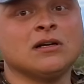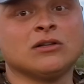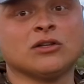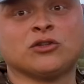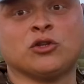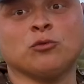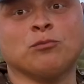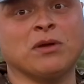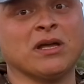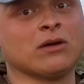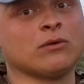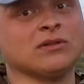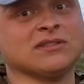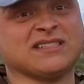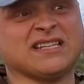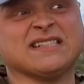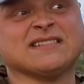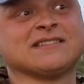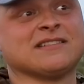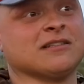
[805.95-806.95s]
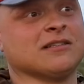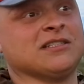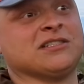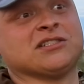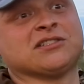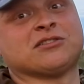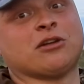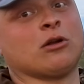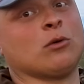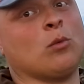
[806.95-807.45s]
The two big ones instantly
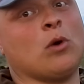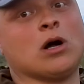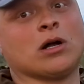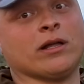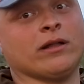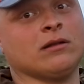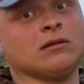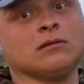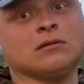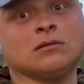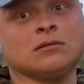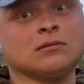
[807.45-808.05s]
just started walking.